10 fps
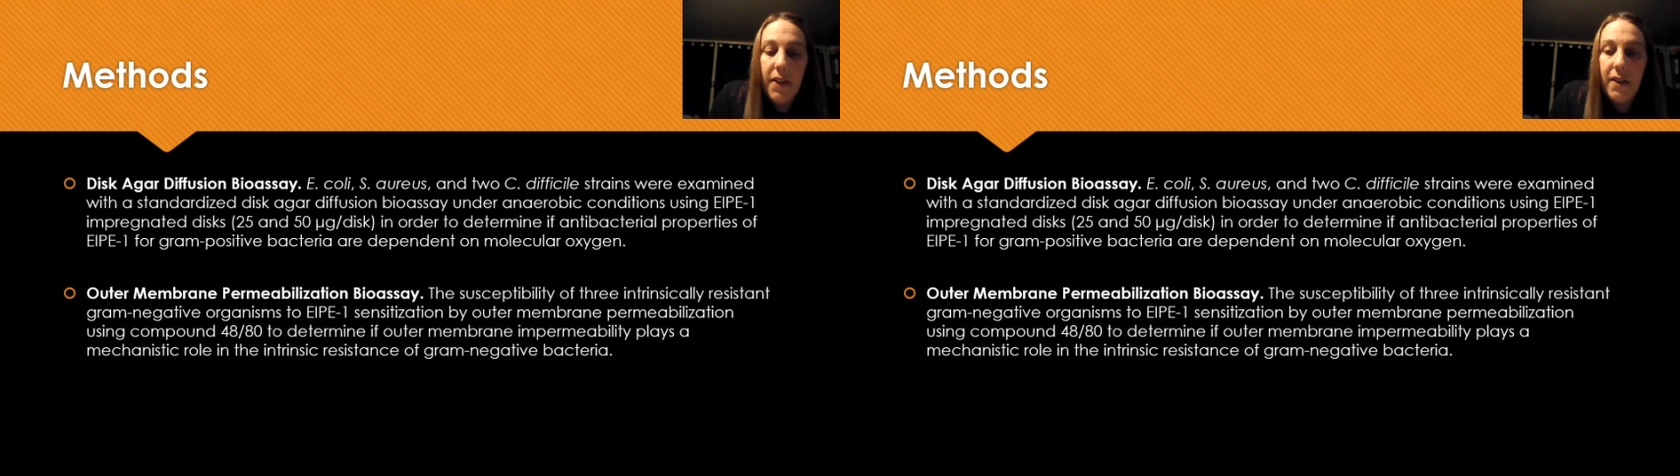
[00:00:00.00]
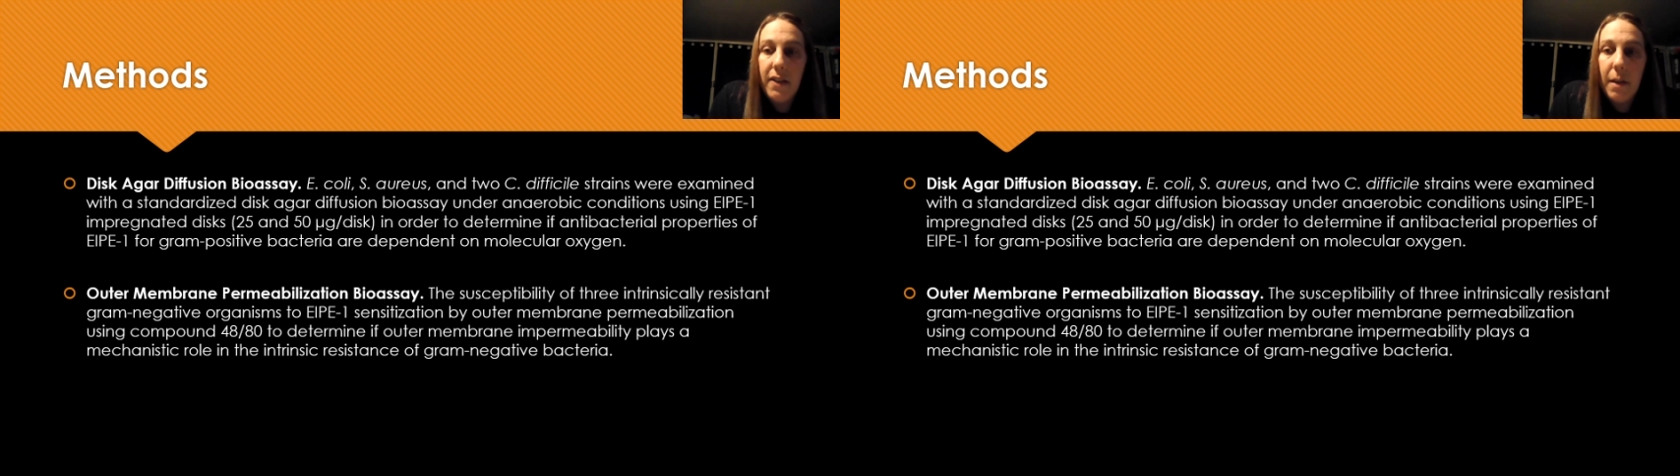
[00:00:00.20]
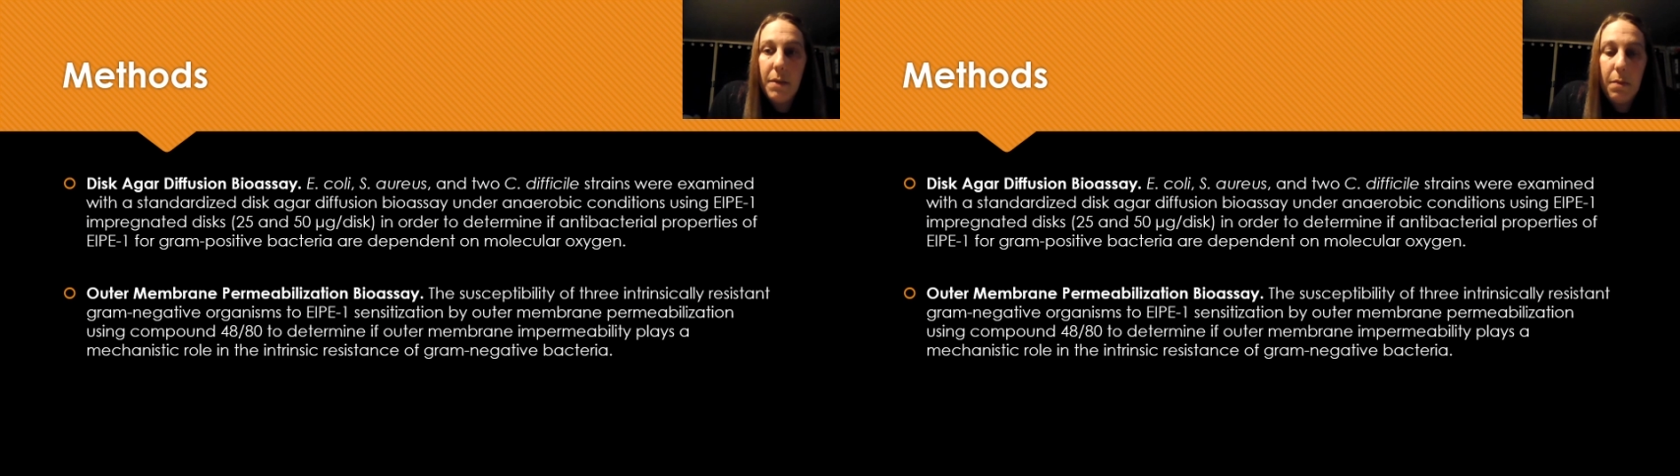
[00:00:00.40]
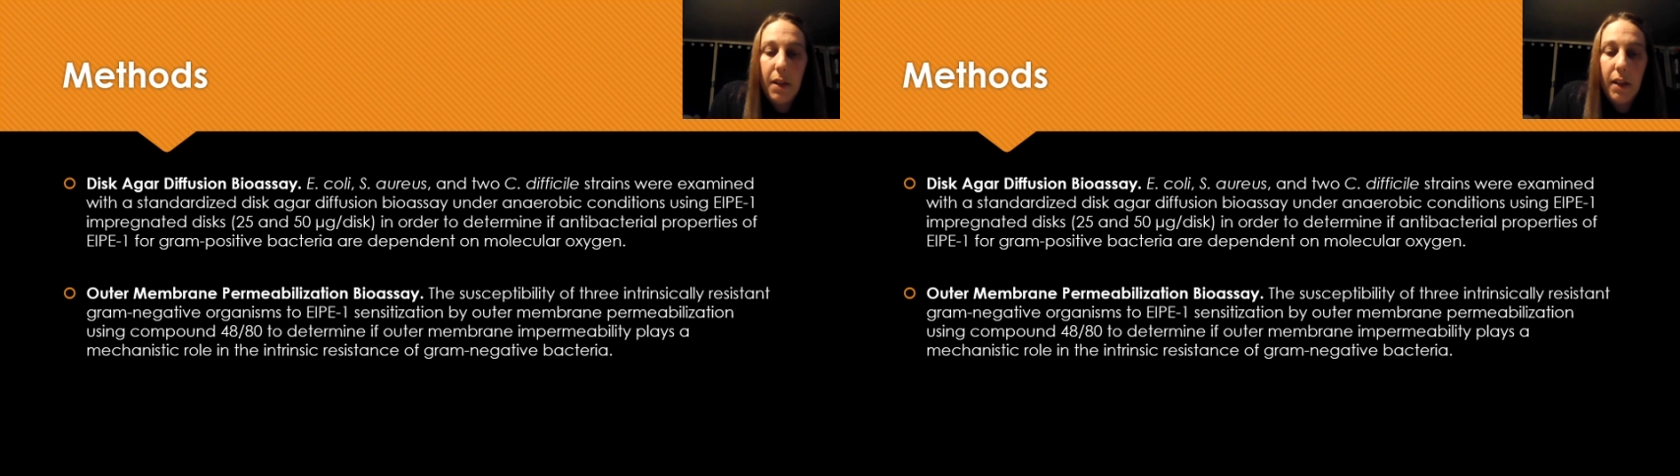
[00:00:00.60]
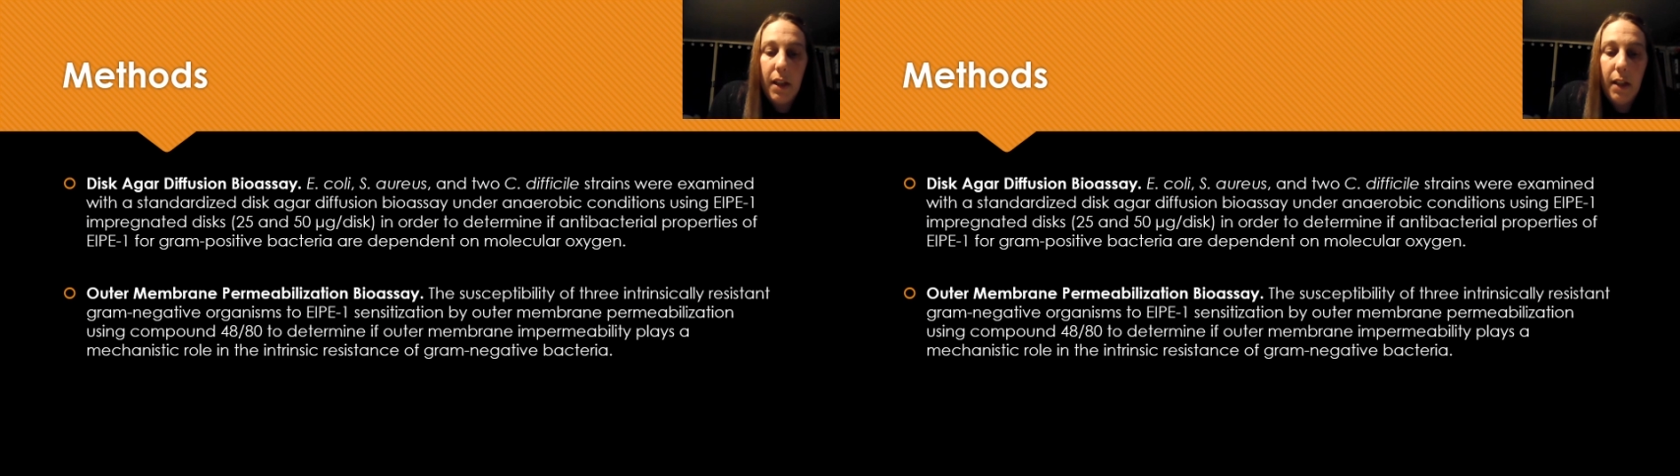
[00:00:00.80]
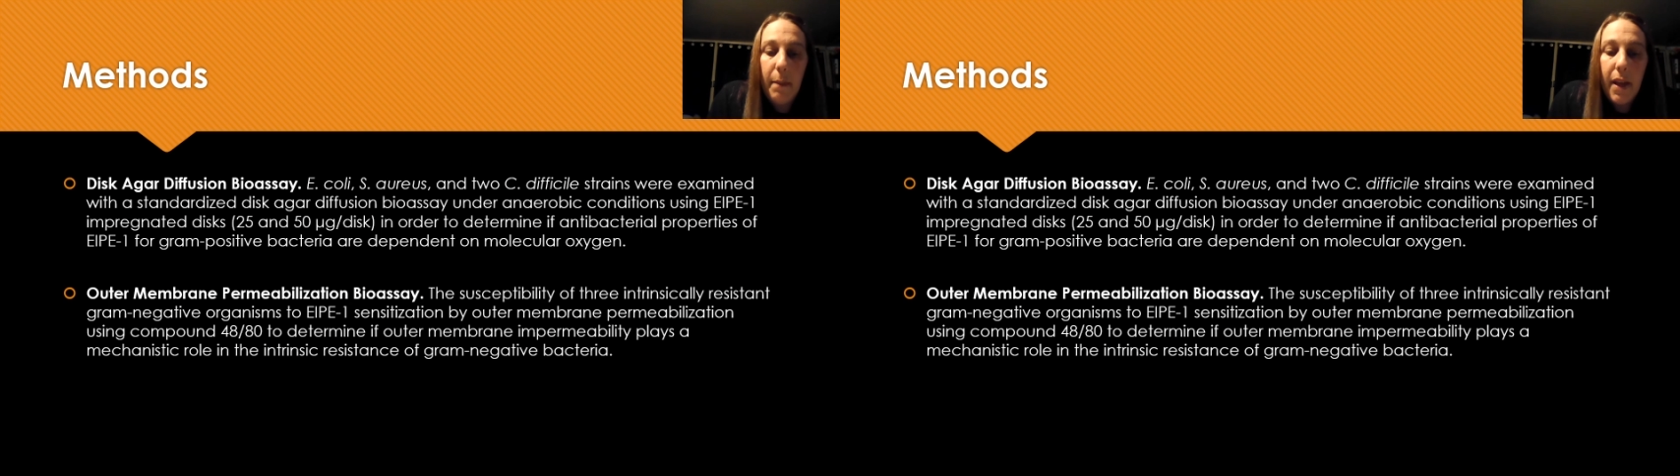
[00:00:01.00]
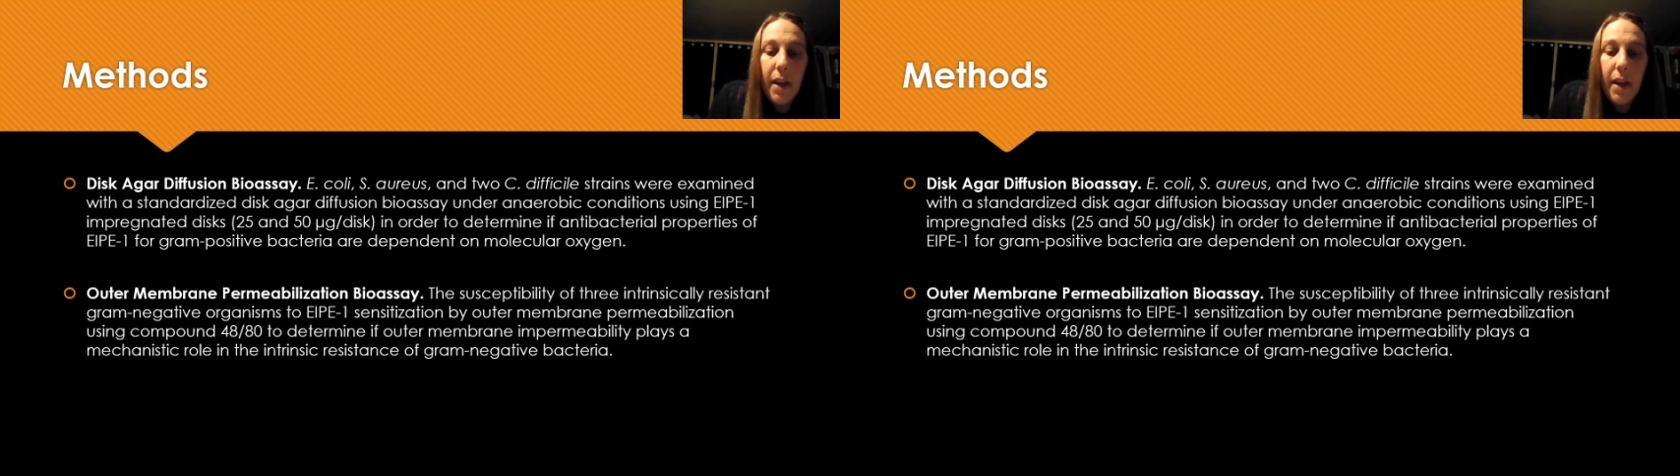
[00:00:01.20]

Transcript: the susceptibility